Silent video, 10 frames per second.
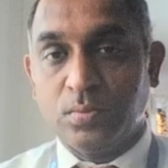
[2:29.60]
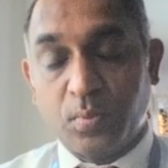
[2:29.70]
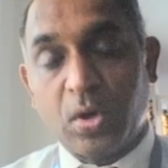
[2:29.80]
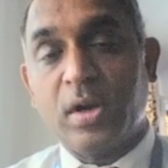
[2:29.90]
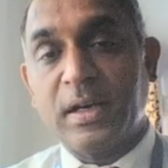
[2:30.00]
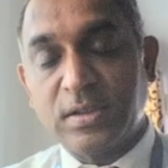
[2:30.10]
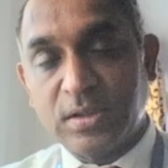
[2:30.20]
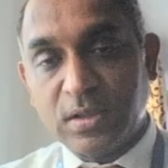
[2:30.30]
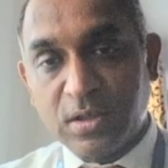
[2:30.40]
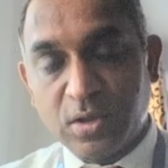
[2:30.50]

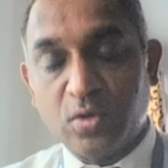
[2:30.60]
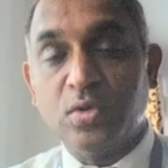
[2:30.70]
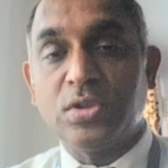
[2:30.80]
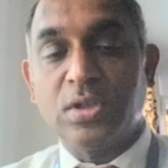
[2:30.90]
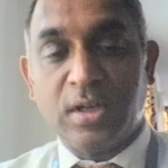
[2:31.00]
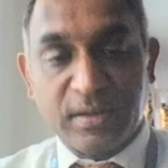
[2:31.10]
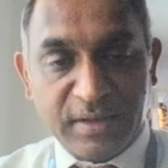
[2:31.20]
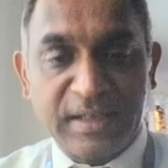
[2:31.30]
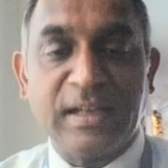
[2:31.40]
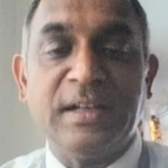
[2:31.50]
products or the goods or the
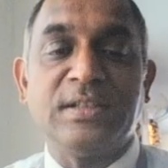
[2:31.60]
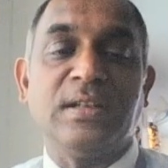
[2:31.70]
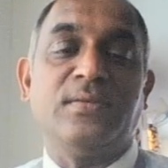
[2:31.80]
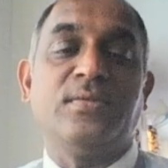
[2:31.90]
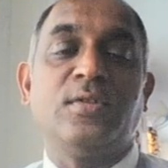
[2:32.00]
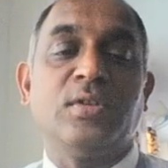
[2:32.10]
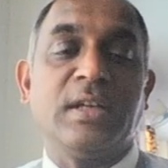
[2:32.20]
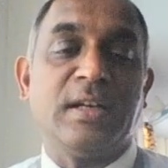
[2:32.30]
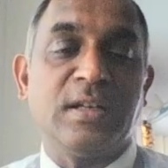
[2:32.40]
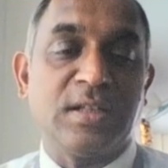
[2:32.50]
vehicle itself to the
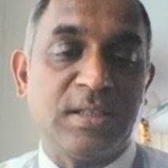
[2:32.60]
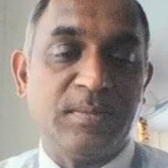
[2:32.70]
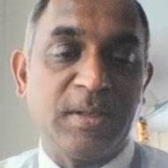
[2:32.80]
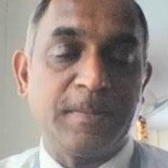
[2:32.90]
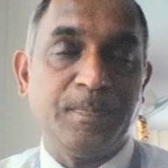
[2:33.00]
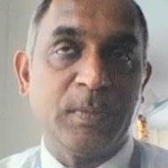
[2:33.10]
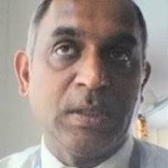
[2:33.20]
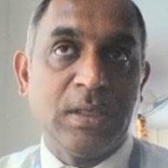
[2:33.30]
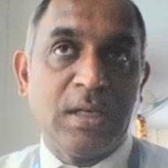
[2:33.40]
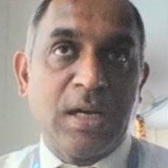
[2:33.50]
end customer,
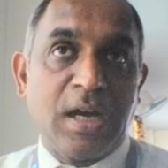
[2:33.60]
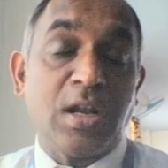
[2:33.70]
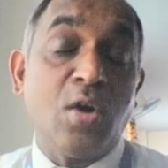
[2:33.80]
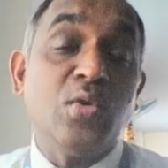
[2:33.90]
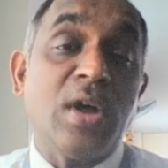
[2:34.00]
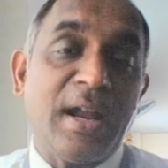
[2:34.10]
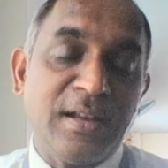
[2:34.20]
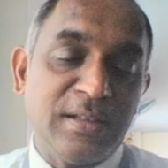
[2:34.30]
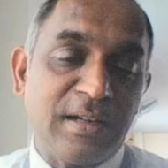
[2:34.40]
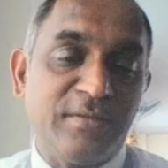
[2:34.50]
and how to
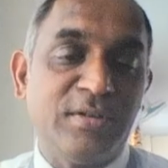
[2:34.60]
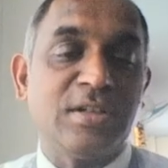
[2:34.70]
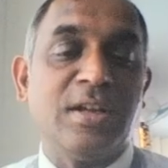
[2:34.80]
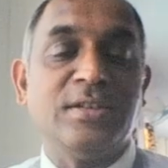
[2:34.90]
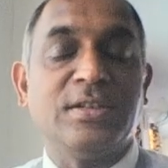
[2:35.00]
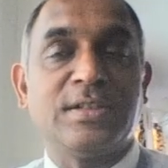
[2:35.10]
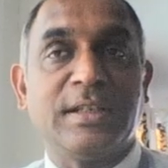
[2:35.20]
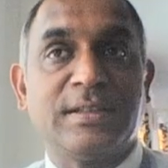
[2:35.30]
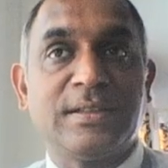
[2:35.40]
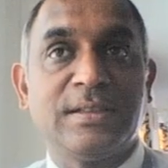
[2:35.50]
handle the reverse
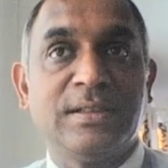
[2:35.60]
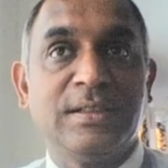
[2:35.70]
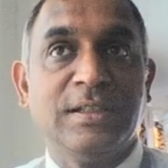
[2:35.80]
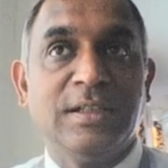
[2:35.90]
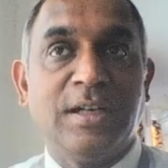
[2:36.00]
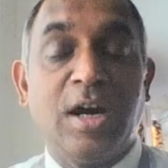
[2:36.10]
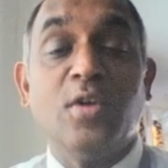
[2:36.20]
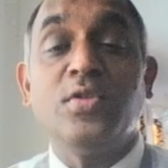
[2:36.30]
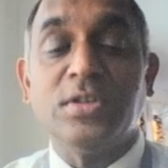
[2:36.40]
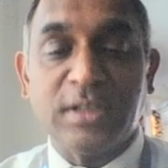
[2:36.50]
logistics, how
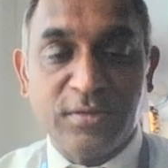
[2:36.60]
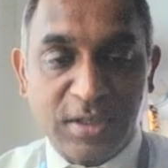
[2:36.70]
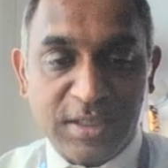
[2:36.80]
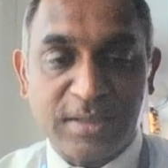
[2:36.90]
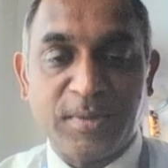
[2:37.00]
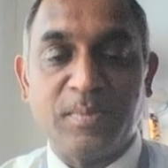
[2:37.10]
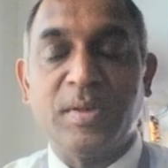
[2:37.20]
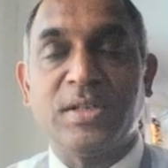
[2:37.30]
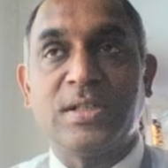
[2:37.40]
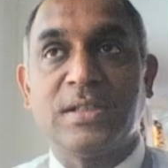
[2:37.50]
to serve the customer
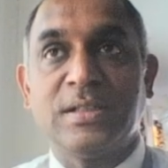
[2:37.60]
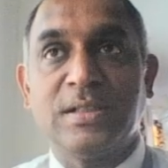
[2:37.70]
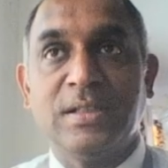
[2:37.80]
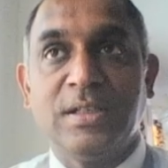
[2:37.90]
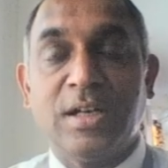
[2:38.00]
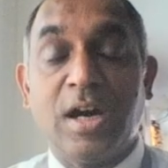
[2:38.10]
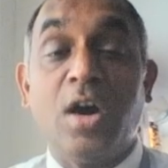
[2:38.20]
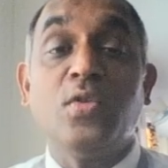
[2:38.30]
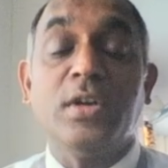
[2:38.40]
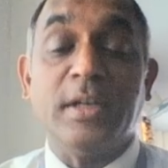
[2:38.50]
best,
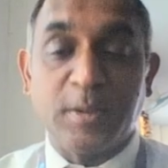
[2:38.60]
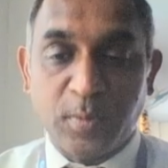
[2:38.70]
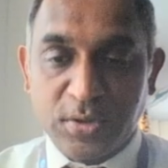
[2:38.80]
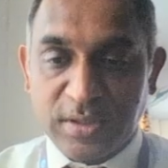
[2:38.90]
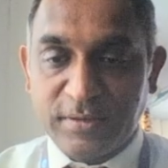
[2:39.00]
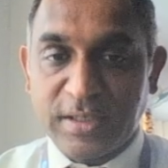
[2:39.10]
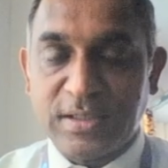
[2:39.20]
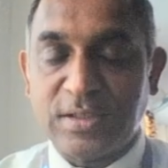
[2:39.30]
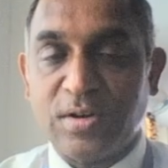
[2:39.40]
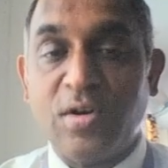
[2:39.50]
how to dispose the
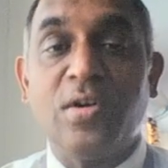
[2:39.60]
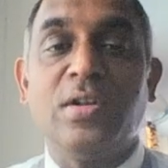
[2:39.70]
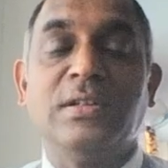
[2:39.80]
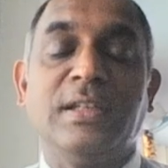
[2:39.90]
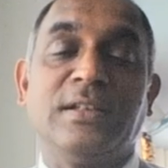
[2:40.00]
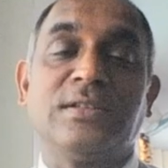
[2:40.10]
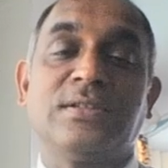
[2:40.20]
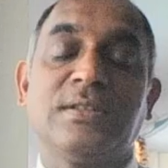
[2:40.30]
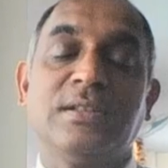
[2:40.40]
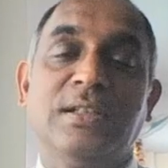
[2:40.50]
waste. All
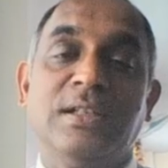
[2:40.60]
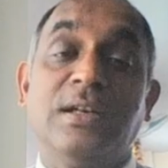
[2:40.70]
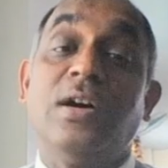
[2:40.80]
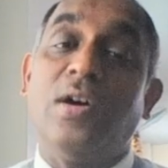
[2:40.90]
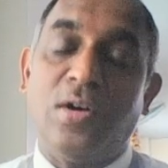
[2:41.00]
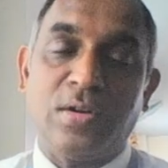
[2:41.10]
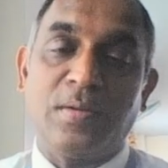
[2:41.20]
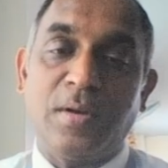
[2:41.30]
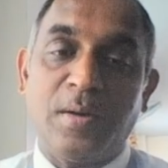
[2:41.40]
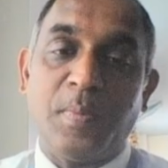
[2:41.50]
things are
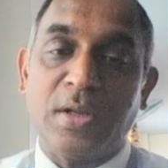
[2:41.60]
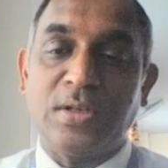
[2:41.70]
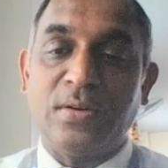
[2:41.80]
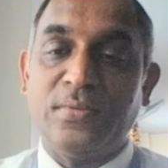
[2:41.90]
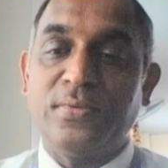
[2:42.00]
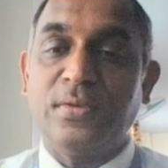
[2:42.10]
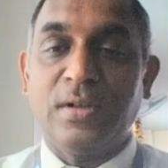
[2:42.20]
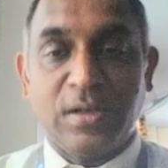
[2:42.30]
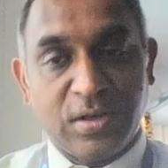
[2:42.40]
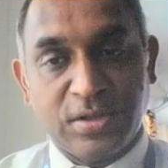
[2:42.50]
a part of
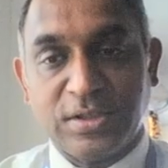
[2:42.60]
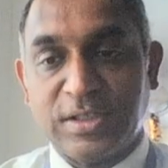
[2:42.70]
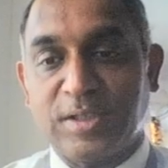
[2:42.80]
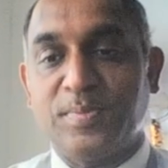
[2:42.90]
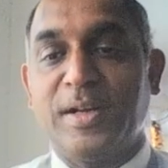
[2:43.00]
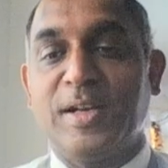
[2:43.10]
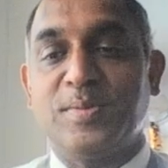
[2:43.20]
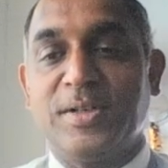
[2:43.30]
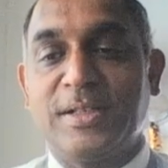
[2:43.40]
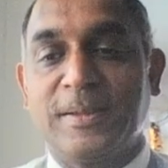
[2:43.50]
logistics
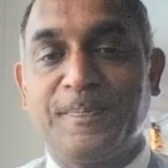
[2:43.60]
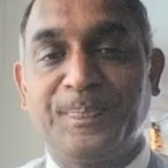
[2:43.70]
management.